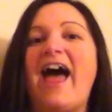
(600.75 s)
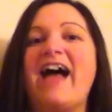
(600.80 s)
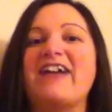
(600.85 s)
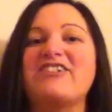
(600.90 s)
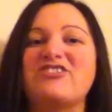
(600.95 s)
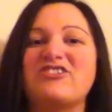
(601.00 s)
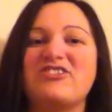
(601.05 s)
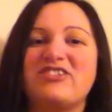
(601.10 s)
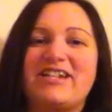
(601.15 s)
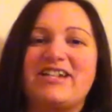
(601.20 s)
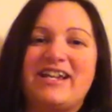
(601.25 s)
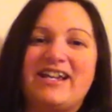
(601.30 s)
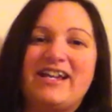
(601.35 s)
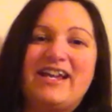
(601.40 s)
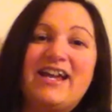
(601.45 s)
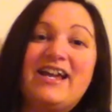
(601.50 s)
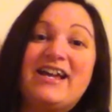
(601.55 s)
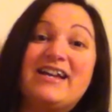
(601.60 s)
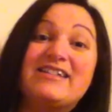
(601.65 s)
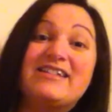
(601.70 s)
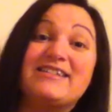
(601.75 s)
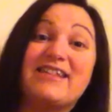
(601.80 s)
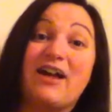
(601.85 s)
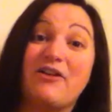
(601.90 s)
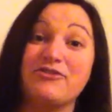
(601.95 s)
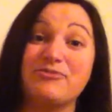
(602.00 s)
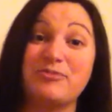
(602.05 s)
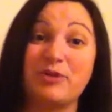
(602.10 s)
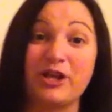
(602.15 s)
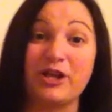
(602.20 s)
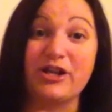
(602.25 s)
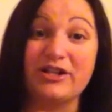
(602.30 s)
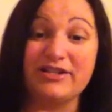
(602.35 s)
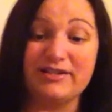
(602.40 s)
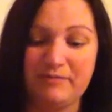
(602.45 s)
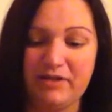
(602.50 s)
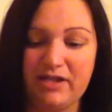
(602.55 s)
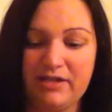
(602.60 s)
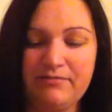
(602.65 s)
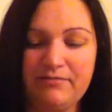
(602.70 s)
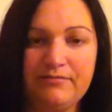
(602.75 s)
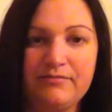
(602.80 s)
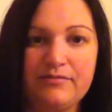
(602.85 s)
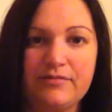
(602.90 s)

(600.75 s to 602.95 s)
actually sounds pretty good to me.